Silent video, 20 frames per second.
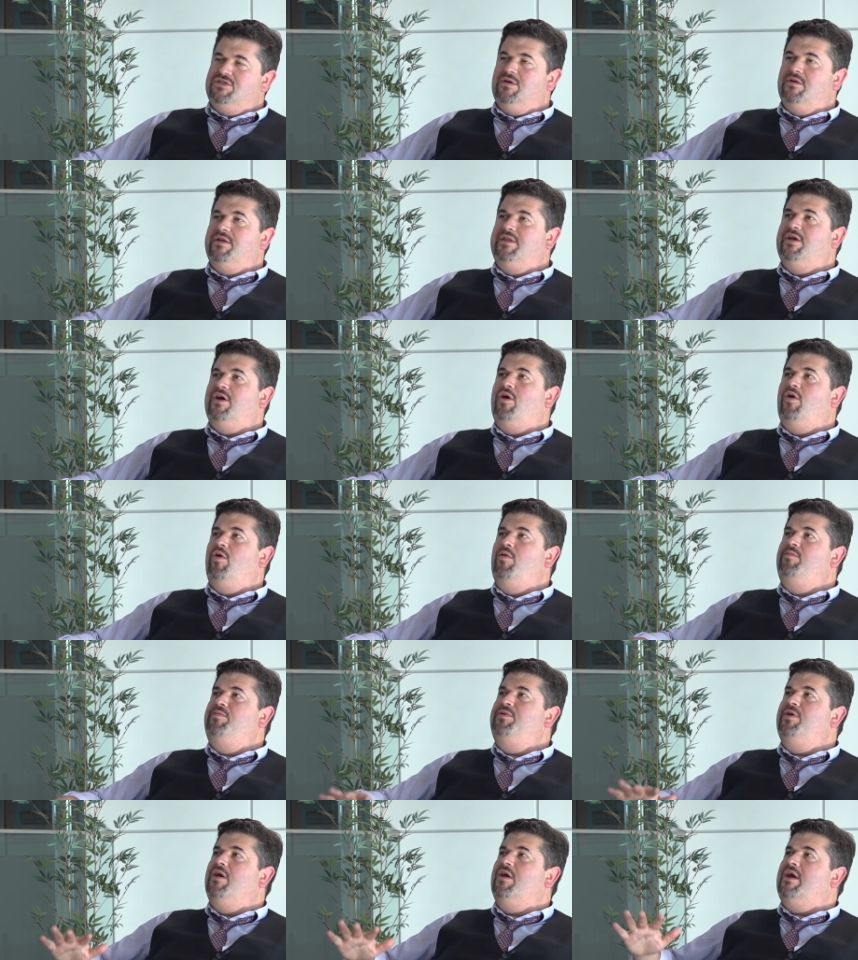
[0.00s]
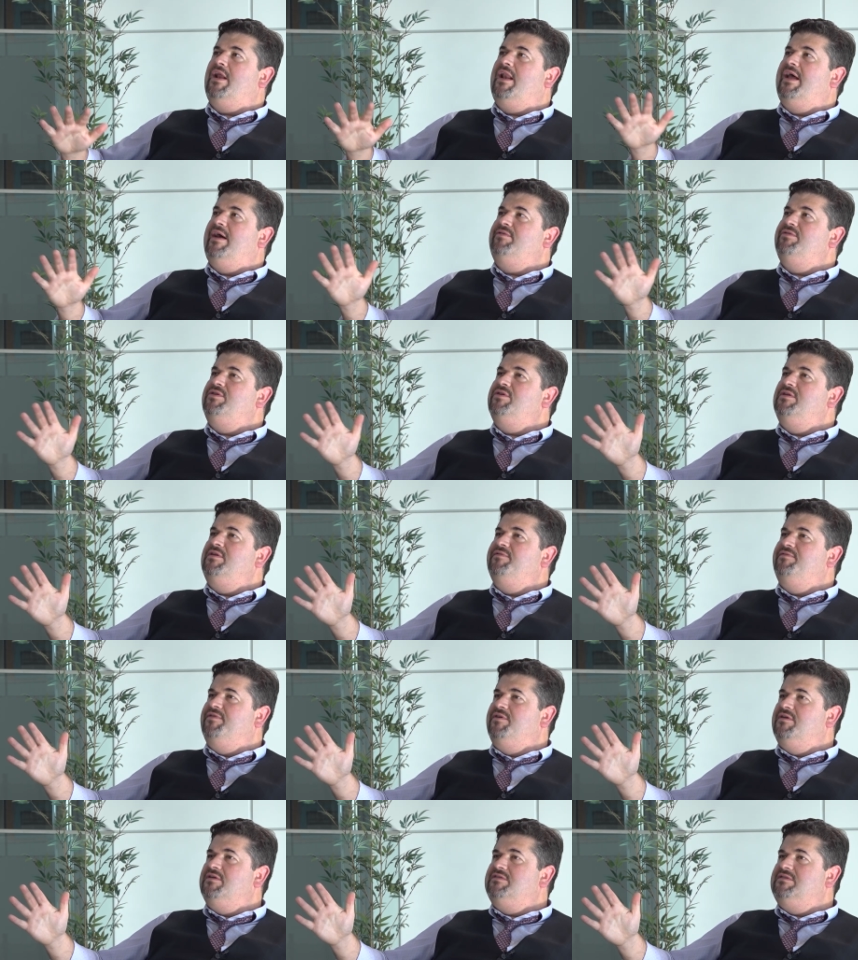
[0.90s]
So, in the Hope Cloud
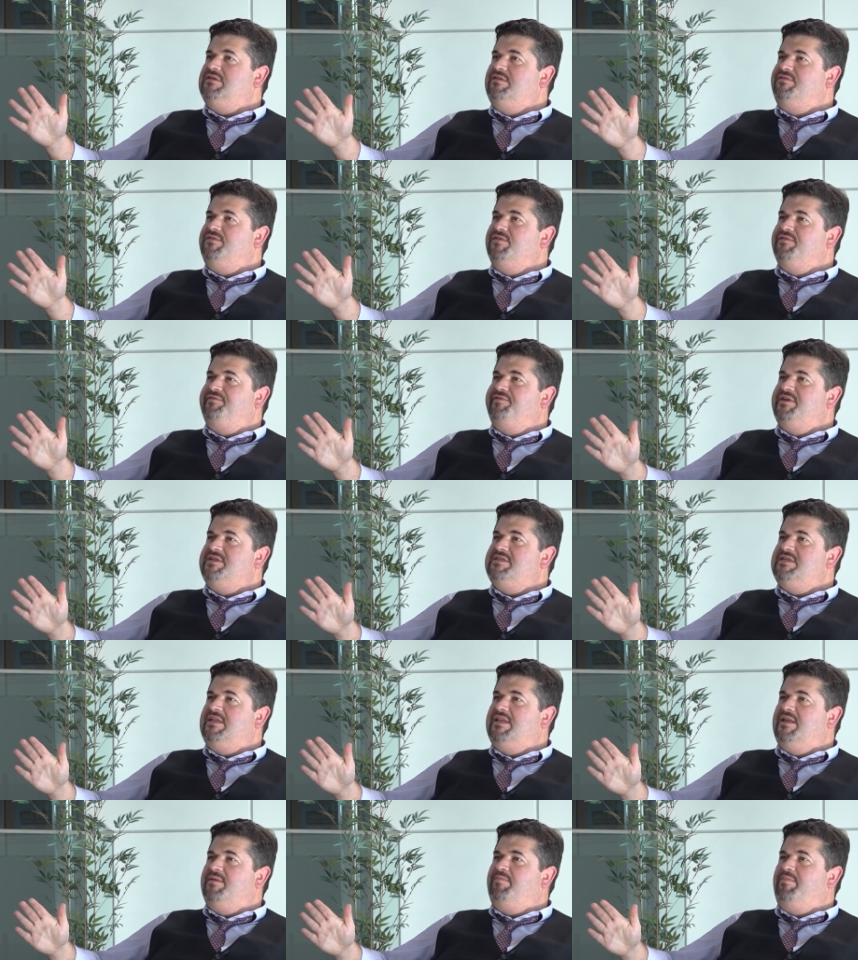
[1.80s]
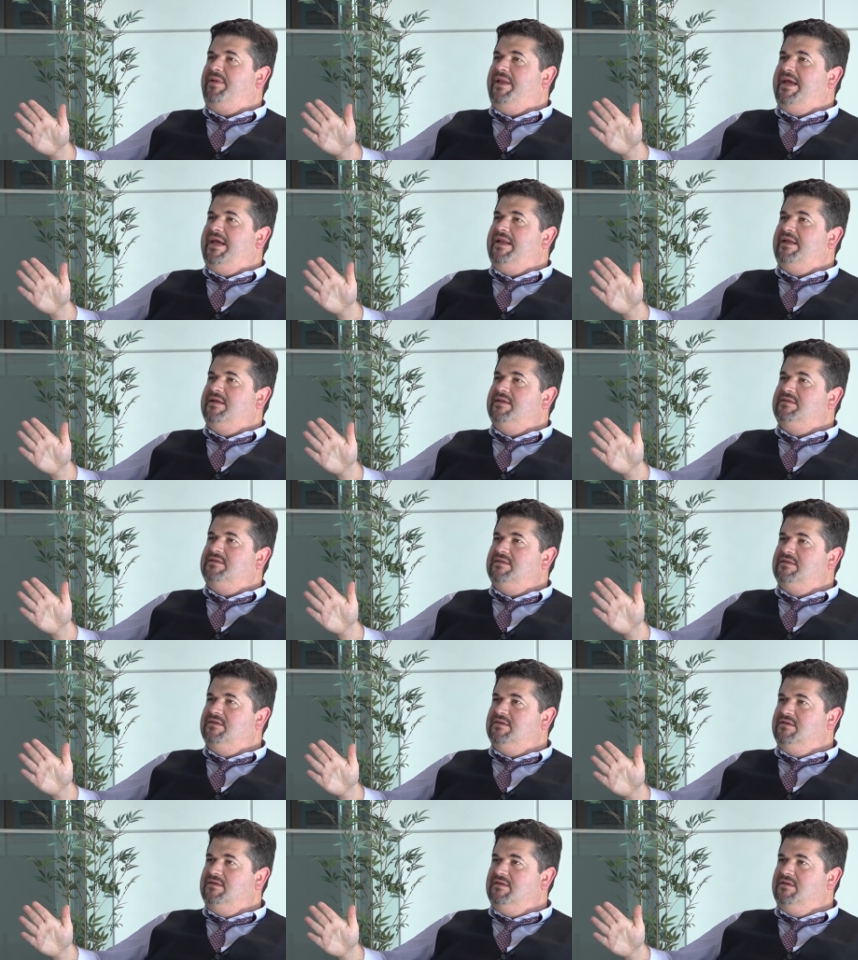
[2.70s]
universe, mm-hmm. if you visit the planet
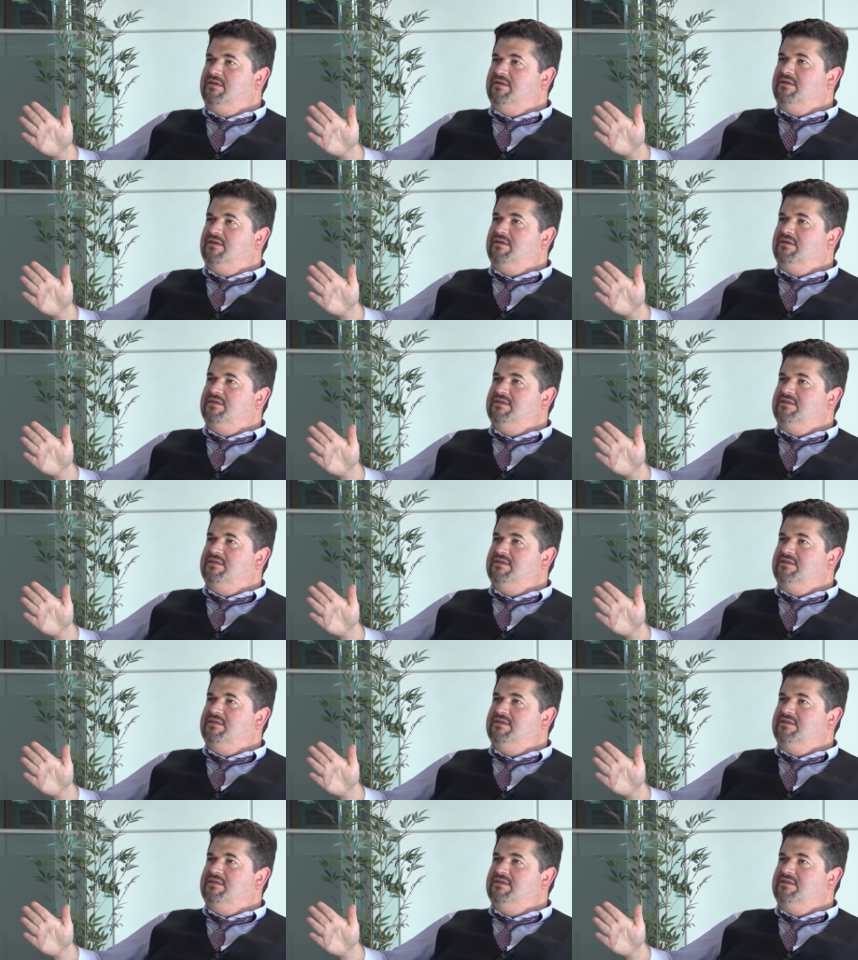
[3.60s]
mm-hmm.